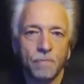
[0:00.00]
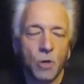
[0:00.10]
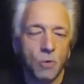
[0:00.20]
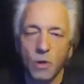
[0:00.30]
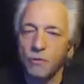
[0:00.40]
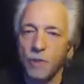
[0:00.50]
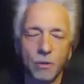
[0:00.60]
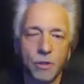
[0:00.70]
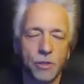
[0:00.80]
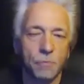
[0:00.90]

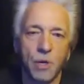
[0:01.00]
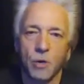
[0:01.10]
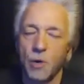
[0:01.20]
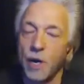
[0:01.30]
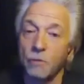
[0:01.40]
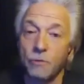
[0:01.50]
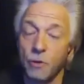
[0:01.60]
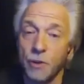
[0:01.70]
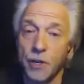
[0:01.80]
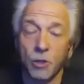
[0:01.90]
Coronaviruses have been around for a
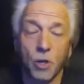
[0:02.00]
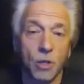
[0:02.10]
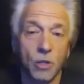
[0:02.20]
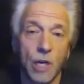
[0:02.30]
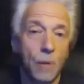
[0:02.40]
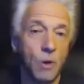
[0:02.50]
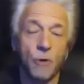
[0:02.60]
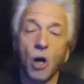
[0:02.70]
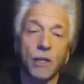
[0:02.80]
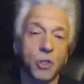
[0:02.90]
very long time. We've
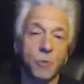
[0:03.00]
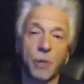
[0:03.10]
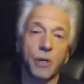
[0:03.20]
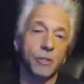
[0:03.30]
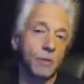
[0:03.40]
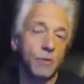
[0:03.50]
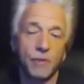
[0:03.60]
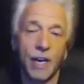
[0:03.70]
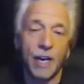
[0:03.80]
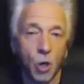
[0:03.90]
all experienced them. We've
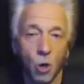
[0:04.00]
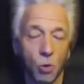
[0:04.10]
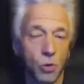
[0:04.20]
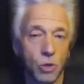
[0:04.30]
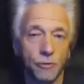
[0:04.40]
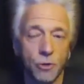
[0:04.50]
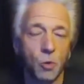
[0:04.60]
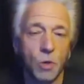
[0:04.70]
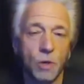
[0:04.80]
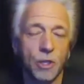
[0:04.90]
had a cold or a flu.
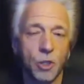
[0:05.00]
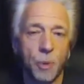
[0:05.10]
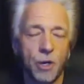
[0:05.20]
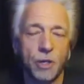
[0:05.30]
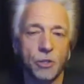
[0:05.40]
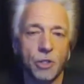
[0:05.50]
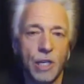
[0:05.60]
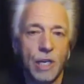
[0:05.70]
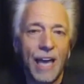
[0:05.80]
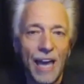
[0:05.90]
We've experienced
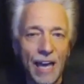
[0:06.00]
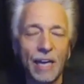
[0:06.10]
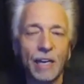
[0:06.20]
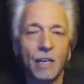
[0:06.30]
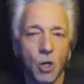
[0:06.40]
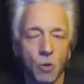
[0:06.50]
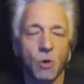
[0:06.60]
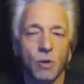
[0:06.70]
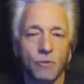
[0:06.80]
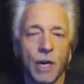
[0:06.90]
a
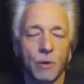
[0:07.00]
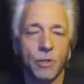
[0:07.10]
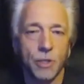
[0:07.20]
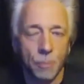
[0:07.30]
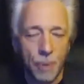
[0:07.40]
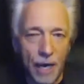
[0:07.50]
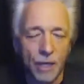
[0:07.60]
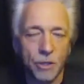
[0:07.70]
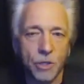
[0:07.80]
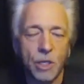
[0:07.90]
coronavirus in the
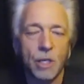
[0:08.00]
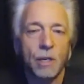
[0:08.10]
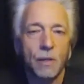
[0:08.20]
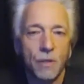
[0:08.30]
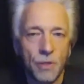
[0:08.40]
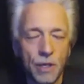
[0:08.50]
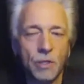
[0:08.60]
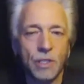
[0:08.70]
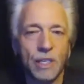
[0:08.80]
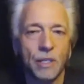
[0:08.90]
past. This
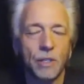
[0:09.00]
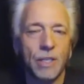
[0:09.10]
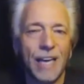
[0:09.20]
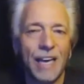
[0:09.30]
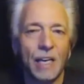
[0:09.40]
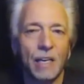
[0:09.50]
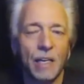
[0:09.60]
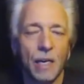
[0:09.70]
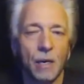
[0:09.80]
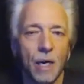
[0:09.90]
is a
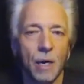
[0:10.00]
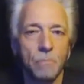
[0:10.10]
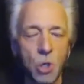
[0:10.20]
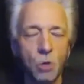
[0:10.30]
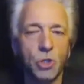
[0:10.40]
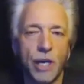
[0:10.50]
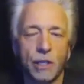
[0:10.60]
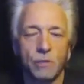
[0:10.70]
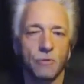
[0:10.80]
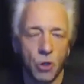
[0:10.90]

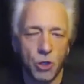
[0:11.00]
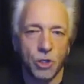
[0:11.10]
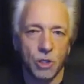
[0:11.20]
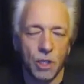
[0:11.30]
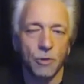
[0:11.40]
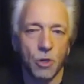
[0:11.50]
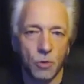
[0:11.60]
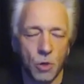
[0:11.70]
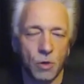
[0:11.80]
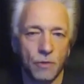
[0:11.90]
mutated version of a
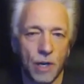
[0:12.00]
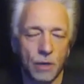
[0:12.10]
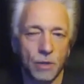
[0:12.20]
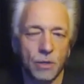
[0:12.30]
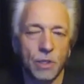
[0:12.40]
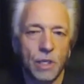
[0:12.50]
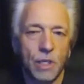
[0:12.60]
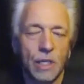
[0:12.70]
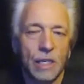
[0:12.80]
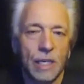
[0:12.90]
coronavirus.
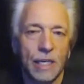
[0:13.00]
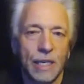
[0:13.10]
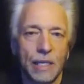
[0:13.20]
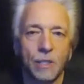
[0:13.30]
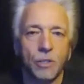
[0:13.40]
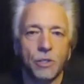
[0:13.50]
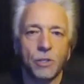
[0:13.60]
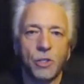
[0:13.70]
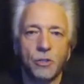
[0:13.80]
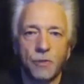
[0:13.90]
And it is a
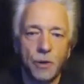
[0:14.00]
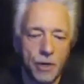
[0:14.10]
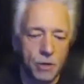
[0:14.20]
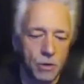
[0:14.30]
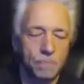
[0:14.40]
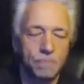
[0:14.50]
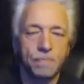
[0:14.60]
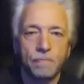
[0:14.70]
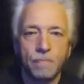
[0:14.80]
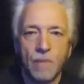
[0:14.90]
spherical
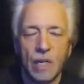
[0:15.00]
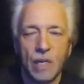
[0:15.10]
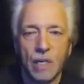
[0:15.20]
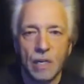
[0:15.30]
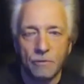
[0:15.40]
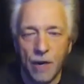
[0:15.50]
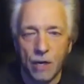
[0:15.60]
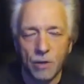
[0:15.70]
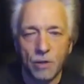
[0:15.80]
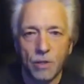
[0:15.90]

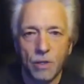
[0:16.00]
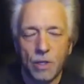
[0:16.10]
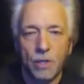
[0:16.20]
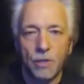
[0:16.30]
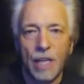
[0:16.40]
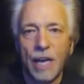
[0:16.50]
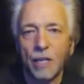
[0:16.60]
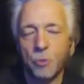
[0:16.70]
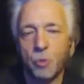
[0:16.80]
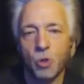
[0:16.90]
virus that
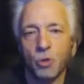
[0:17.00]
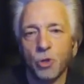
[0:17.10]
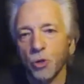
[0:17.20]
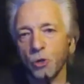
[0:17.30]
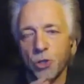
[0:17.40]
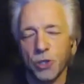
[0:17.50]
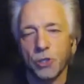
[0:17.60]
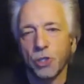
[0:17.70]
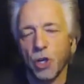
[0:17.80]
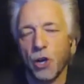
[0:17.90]
has
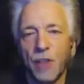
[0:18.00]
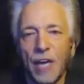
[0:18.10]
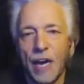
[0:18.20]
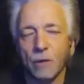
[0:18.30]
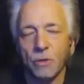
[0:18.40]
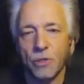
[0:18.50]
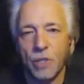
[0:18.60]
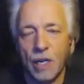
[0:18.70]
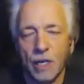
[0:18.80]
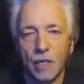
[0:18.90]
protrusions on the
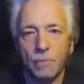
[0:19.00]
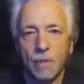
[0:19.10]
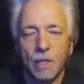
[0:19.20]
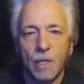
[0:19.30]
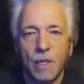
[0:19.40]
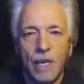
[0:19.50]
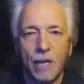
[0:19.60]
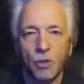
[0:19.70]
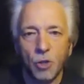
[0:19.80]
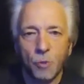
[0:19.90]
outside. And
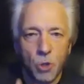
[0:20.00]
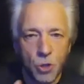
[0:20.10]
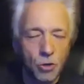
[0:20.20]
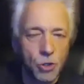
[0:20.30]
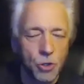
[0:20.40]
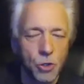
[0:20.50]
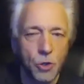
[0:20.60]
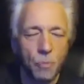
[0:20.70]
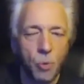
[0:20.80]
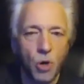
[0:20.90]
those protrusions are
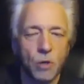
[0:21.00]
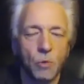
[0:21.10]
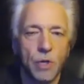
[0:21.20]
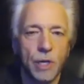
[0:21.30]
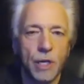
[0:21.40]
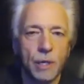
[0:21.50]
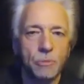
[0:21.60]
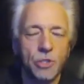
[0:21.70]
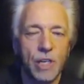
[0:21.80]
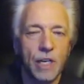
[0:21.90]
important when it
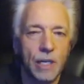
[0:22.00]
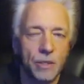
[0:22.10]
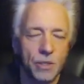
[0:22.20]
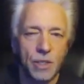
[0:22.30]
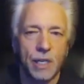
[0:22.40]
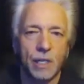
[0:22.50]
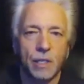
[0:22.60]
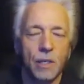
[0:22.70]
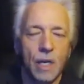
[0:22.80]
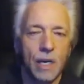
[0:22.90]
comes to us
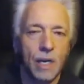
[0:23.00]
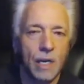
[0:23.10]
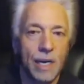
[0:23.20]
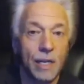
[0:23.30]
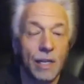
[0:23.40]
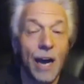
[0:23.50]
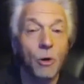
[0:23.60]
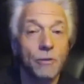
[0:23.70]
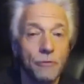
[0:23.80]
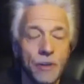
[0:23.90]
and our
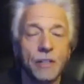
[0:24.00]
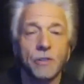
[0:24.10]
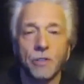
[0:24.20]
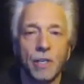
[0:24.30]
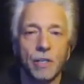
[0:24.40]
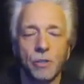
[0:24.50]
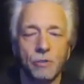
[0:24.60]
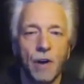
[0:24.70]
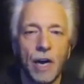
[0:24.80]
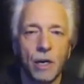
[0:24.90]
defense against the
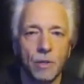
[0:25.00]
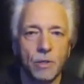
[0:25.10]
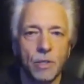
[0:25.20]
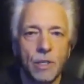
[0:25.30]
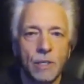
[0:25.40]
virus.